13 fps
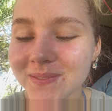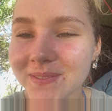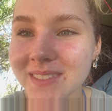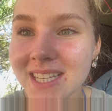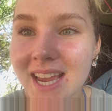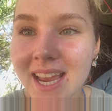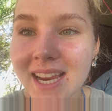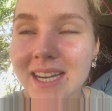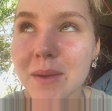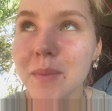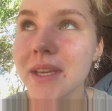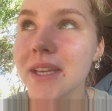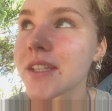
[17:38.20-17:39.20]
to Airlie
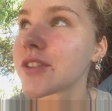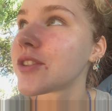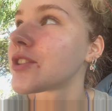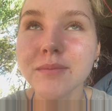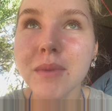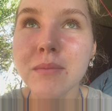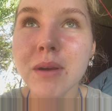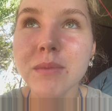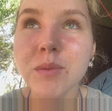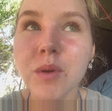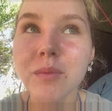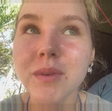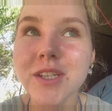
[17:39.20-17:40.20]
Beach. My mum's
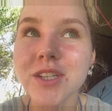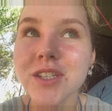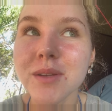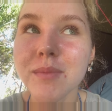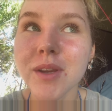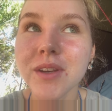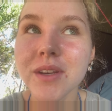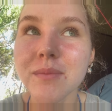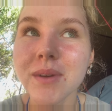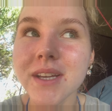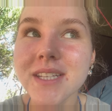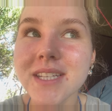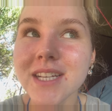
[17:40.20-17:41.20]
probably just uploaded
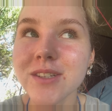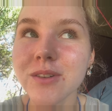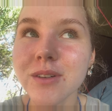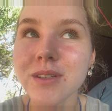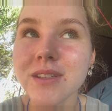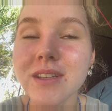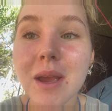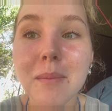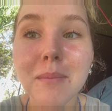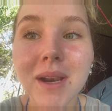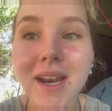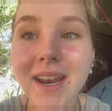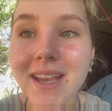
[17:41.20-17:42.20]
my TikToks,
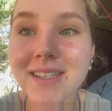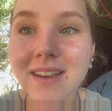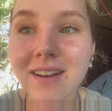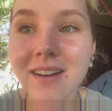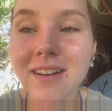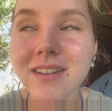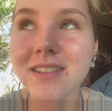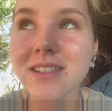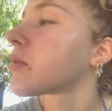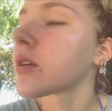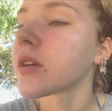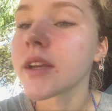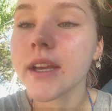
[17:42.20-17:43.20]
bless her heart.
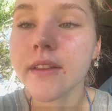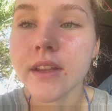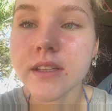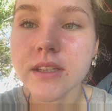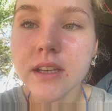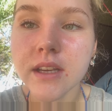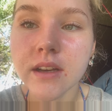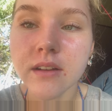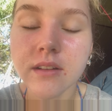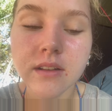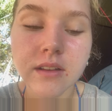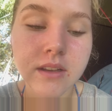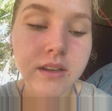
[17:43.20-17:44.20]
But yeah, that's it.
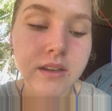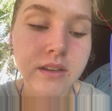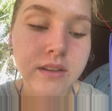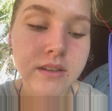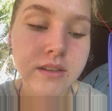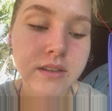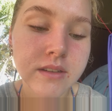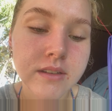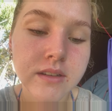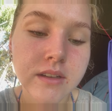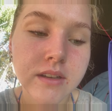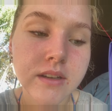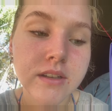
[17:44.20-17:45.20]
I'll
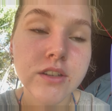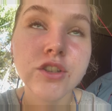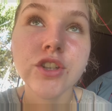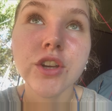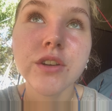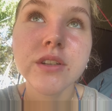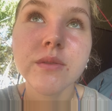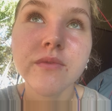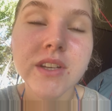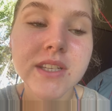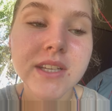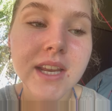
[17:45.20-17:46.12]
show you some bits